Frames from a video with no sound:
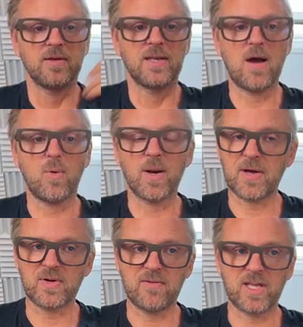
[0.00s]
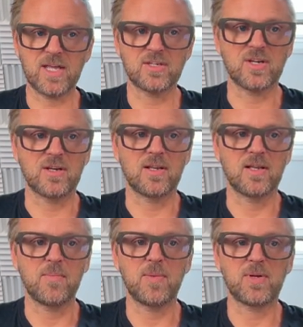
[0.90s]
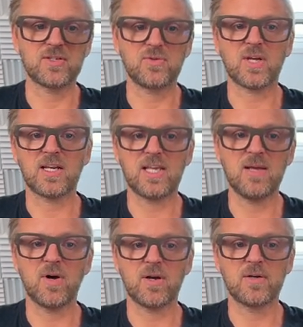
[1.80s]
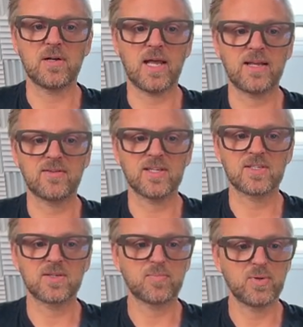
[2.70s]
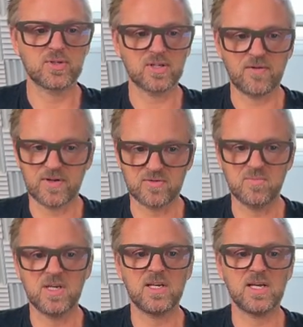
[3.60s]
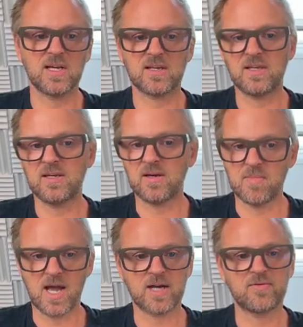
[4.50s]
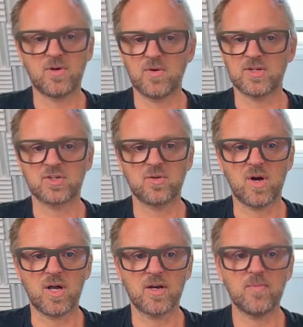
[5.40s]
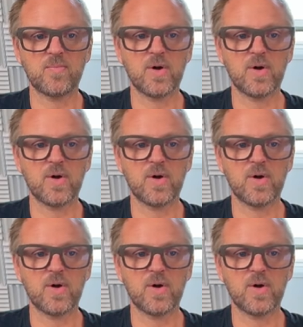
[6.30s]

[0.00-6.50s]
Now, what about navigation? I mean, because you can keep on like this, put stuff into media, keyer, macro, and so on.